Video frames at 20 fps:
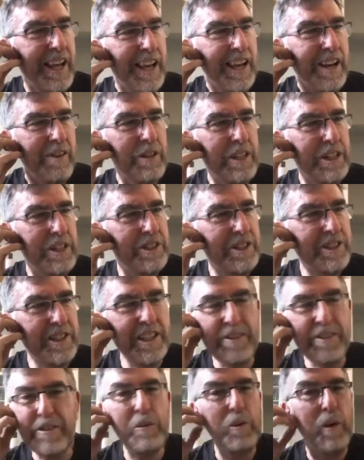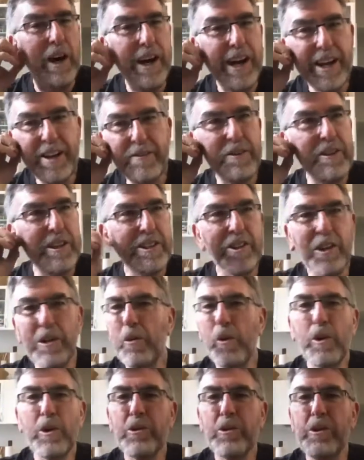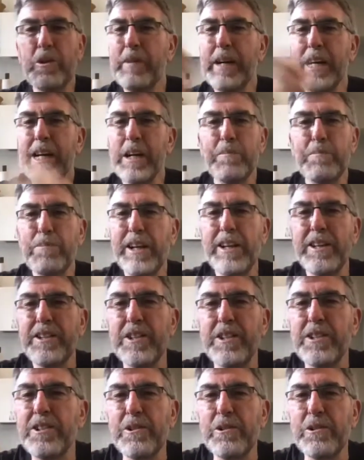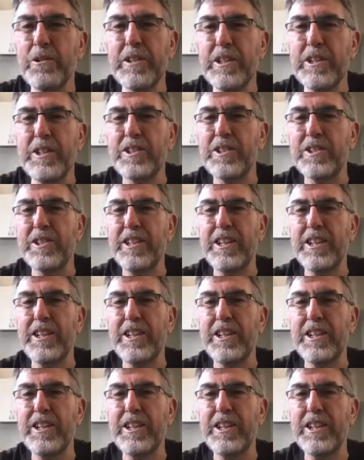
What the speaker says: religious in every way, for as I walked through the marketplace, I saw this,